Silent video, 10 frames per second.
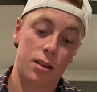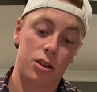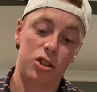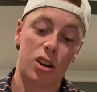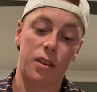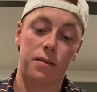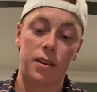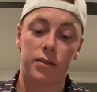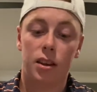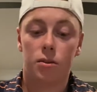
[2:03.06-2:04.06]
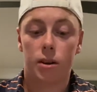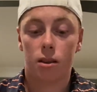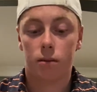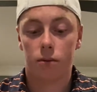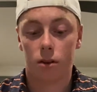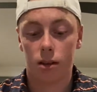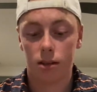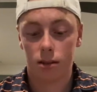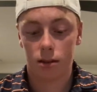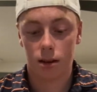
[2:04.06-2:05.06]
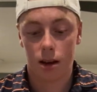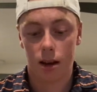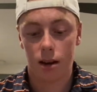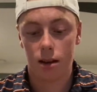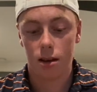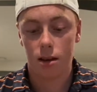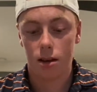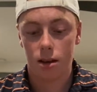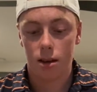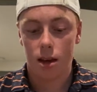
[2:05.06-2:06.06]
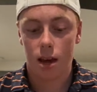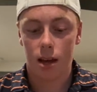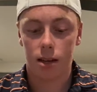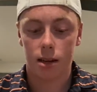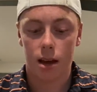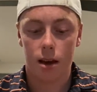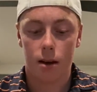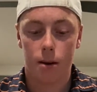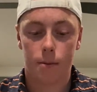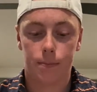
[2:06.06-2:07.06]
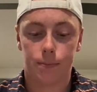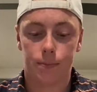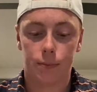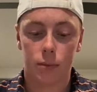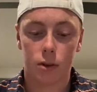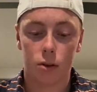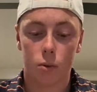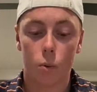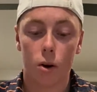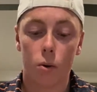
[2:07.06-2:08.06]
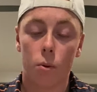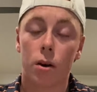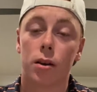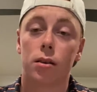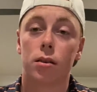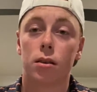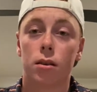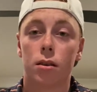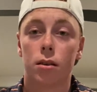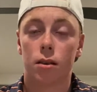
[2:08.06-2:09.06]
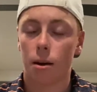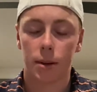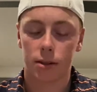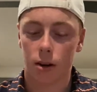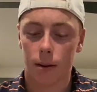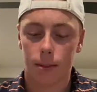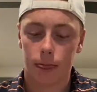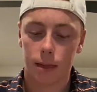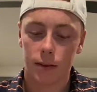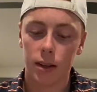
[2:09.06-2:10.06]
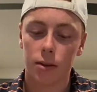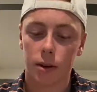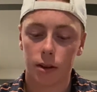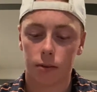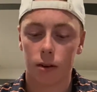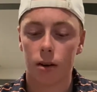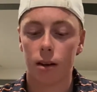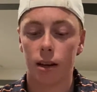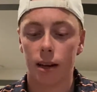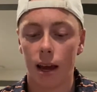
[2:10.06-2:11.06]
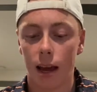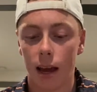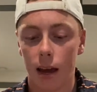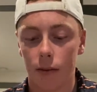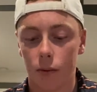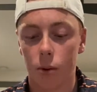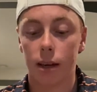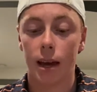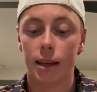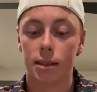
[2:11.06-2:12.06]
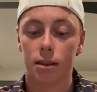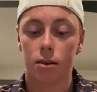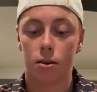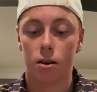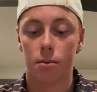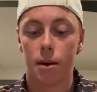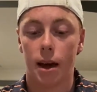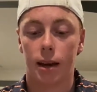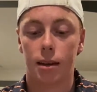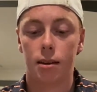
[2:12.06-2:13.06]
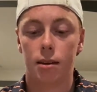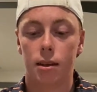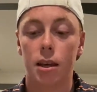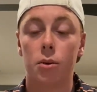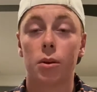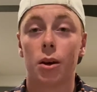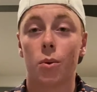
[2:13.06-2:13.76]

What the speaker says: Shot a 53 on the front, 9, and a 101, 53 on the front and 48 on the back, equaling a